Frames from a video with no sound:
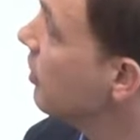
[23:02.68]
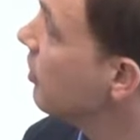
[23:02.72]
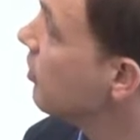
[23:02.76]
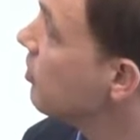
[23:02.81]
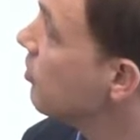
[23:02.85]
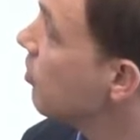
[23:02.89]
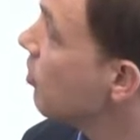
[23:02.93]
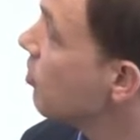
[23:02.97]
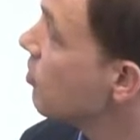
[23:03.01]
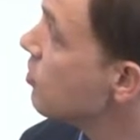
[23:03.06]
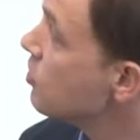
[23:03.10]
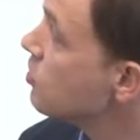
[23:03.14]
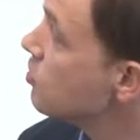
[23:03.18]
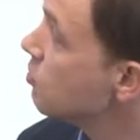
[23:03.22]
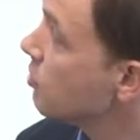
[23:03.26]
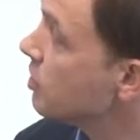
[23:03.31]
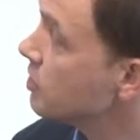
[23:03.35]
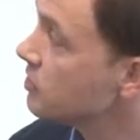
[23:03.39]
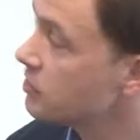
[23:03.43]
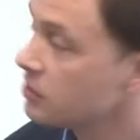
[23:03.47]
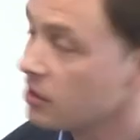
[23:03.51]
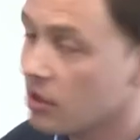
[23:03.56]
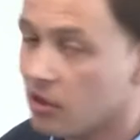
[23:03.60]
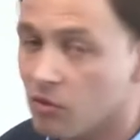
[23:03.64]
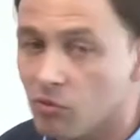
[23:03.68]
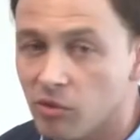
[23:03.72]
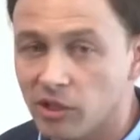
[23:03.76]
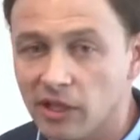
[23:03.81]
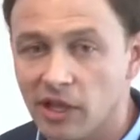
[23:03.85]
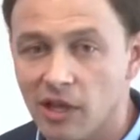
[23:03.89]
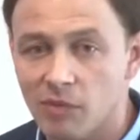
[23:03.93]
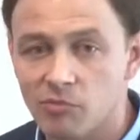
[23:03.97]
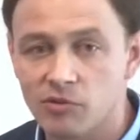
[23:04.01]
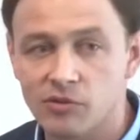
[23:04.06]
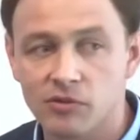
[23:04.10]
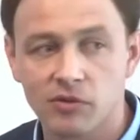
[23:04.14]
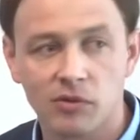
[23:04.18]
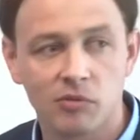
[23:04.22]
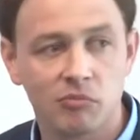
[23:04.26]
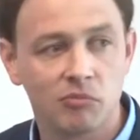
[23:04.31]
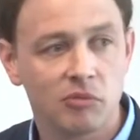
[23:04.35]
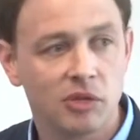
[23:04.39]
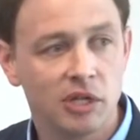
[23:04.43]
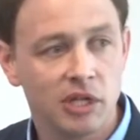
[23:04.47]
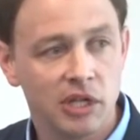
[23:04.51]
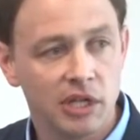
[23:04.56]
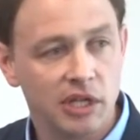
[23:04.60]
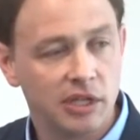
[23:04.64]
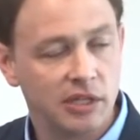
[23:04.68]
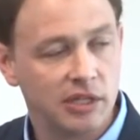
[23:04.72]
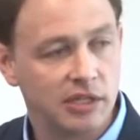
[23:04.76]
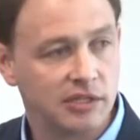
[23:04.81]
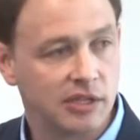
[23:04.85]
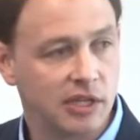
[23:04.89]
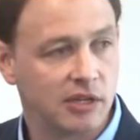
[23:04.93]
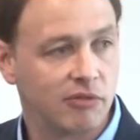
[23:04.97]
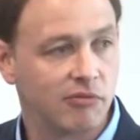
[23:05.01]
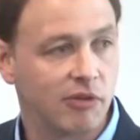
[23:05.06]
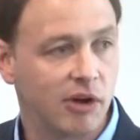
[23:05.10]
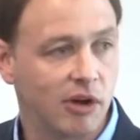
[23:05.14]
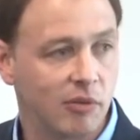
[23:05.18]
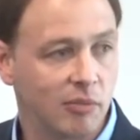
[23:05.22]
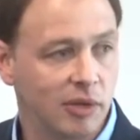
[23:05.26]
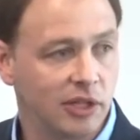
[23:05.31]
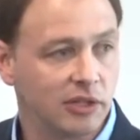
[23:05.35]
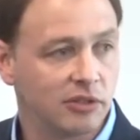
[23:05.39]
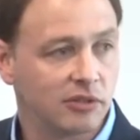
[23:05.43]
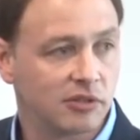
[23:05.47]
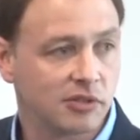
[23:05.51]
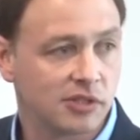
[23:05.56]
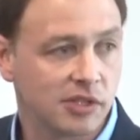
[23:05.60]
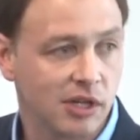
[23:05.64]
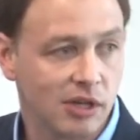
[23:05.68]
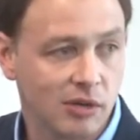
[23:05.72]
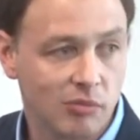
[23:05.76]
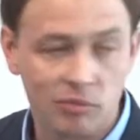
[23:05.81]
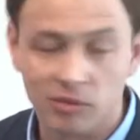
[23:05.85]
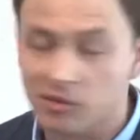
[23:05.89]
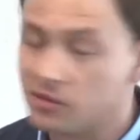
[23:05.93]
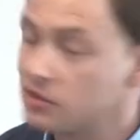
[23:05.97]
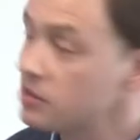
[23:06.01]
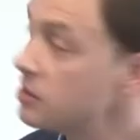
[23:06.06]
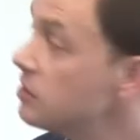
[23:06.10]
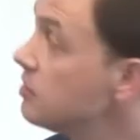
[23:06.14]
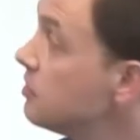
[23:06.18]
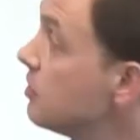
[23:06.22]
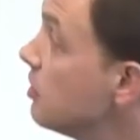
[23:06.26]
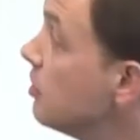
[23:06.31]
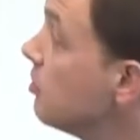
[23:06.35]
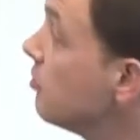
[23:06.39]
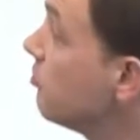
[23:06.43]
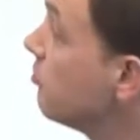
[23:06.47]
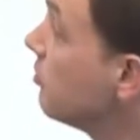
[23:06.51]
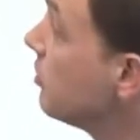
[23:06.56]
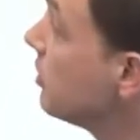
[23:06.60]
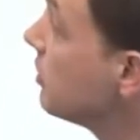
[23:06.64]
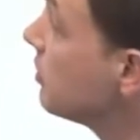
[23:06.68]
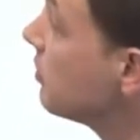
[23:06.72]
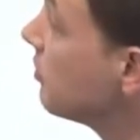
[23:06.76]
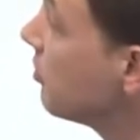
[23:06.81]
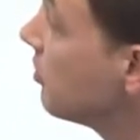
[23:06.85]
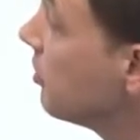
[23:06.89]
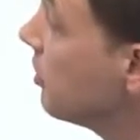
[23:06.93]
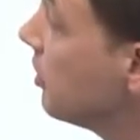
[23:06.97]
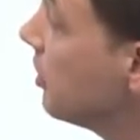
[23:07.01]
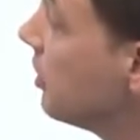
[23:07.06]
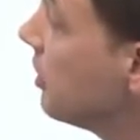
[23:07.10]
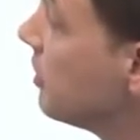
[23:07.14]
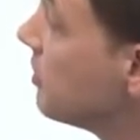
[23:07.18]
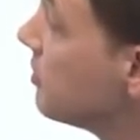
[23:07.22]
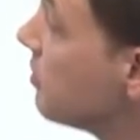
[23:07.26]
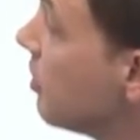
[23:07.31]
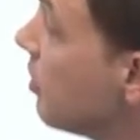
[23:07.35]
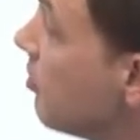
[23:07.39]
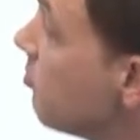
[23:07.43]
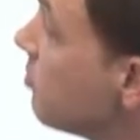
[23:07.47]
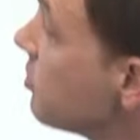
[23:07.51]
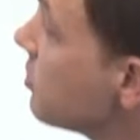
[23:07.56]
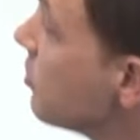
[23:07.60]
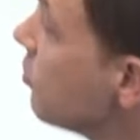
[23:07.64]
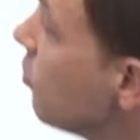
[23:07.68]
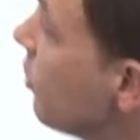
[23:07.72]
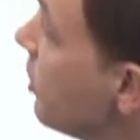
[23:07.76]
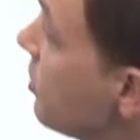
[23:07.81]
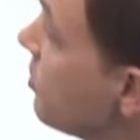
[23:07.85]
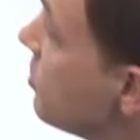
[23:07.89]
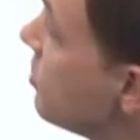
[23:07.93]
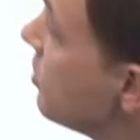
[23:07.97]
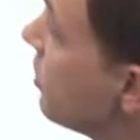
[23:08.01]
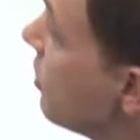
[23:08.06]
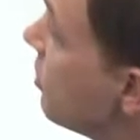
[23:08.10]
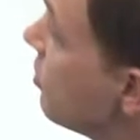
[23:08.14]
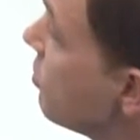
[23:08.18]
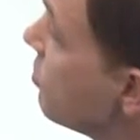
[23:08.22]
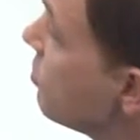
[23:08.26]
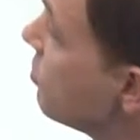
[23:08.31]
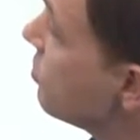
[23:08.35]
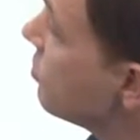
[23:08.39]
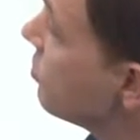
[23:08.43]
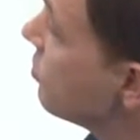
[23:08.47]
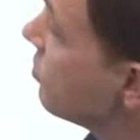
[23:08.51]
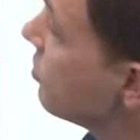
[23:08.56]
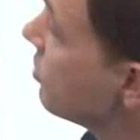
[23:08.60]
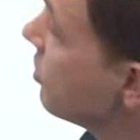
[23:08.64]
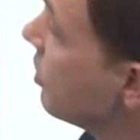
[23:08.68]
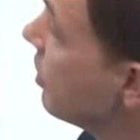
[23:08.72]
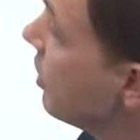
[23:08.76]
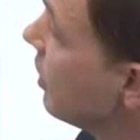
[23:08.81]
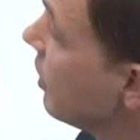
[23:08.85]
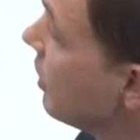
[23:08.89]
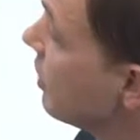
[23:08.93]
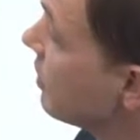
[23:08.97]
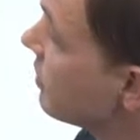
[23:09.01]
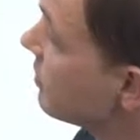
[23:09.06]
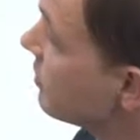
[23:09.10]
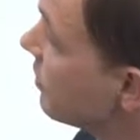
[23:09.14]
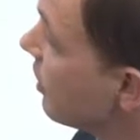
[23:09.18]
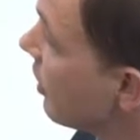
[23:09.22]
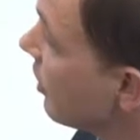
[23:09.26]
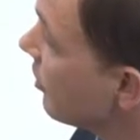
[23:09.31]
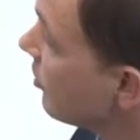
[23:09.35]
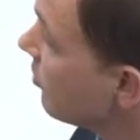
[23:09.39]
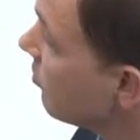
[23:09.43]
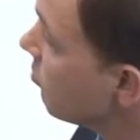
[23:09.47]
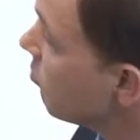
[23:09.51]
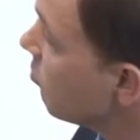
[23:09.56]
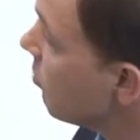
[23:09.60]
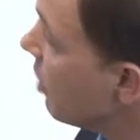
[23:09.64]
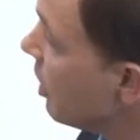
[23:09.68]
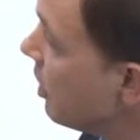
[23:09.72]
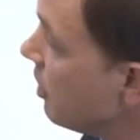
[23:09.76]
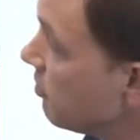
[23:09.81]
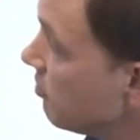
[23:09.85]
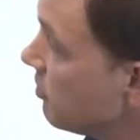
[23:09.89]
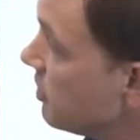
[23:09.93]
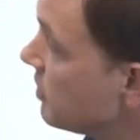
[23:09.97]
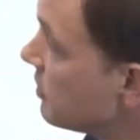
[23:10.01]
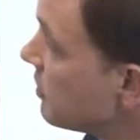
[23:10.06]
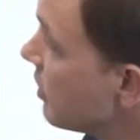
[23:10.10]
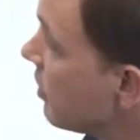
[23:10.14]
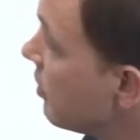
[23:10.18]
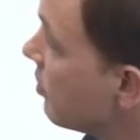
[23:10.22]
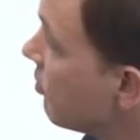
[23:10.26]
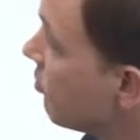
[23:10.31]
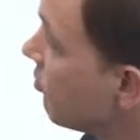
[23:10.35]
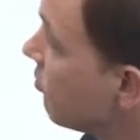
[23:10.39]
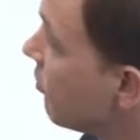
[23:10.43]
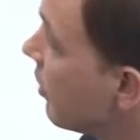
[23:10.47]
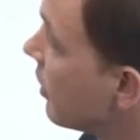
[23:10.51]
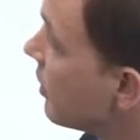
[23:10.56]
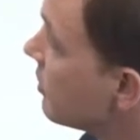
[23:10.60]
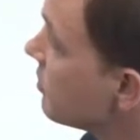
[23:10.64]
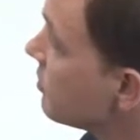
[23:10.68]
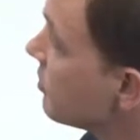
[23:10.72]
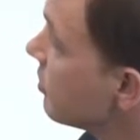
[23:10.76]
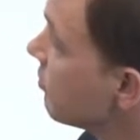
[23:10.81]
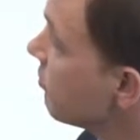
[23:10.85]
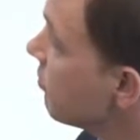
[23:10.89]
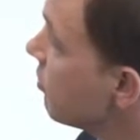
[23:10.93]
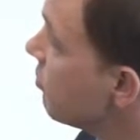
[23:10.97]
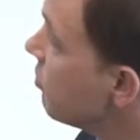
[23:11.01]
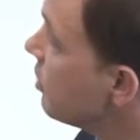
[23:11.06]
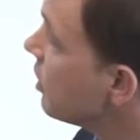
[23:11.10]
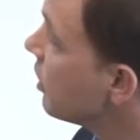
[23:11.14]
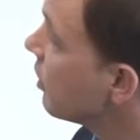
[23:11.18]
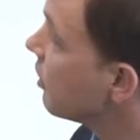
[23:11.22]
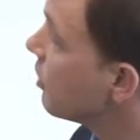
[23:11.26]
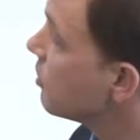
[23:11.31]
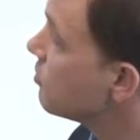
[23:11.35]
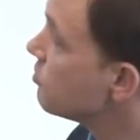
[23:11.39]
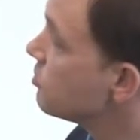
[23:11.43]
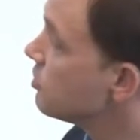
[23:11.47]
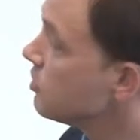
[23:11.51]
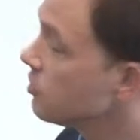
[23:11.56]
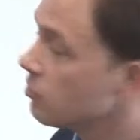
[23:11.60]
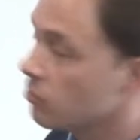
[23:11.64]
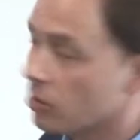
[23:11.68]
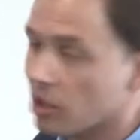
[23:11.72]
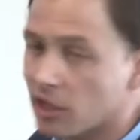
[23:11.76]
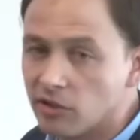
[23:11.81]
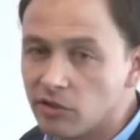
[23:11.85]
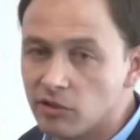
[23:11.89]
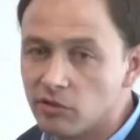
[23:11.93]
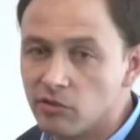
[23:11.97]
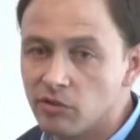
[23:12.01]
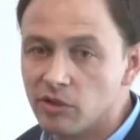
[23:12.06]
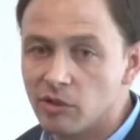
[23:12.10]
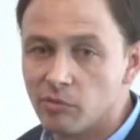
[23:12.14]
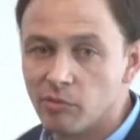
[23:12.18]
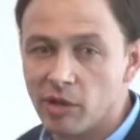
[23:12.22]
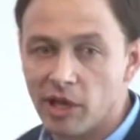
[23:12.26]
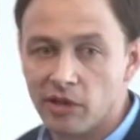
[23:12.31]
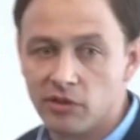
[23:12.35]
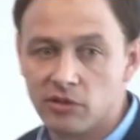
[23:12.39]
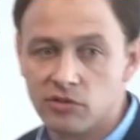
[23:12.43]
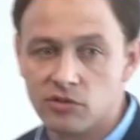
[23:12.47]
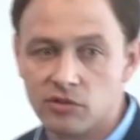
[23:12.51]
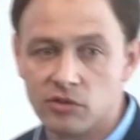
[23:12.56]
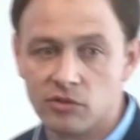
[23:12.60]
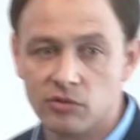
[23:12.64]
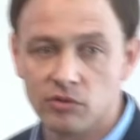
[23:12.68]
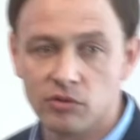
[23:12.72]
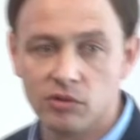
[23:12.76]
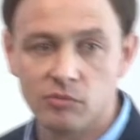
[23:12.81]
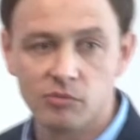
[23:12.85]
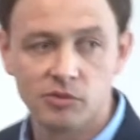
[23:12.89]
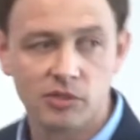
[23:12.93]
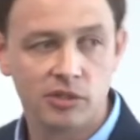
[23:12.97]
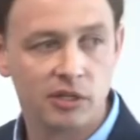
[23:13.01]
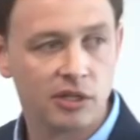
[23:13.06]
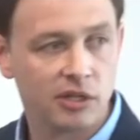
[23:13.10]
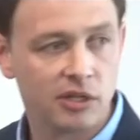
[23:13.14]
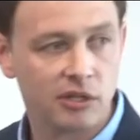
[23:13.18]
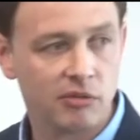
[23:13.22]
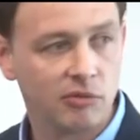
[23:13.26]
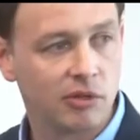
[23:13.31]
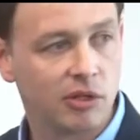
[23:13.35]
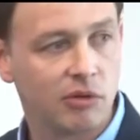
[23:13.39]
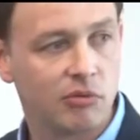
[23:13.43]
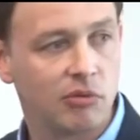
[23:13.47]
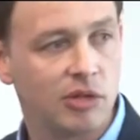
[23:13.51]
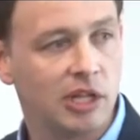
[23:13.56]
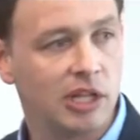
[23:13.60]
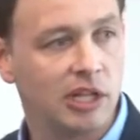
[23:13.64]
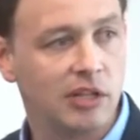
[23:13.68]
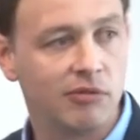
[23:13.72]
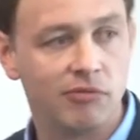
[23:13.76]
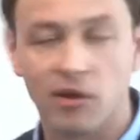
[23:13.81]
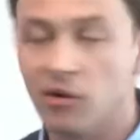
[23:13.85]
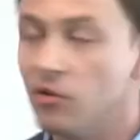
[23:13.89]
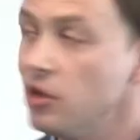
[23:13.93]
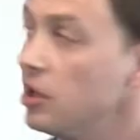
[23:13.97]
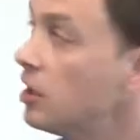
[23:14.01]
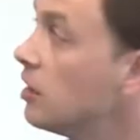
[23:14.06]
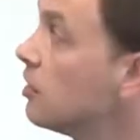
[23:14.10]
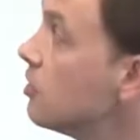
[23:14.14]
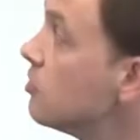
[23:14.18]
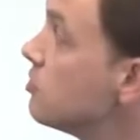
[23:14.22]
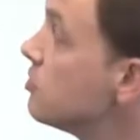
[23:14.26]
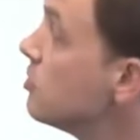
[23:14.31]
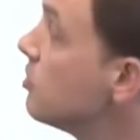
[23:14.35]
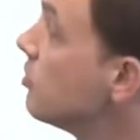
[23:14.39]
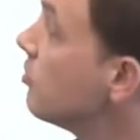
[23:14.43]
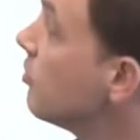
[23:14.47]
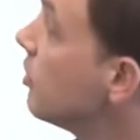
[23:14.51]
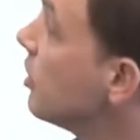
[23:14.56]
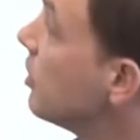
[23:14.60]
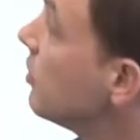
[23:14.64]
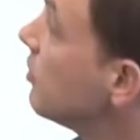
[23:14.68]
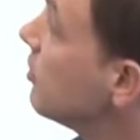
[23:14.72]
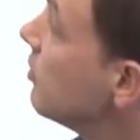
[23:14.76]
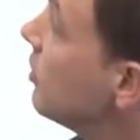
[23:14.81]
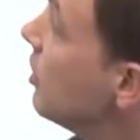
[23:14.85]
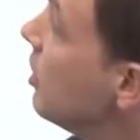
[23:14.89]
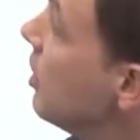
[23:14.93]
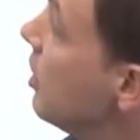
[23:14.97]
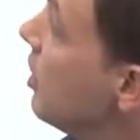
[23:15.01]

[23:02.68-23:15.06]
the orange ones are what comes from these environmental samples, these endophytic samples. And what it shows is that many of these endophytes are very closely related to the pathogen groups. They, they're really very closely related.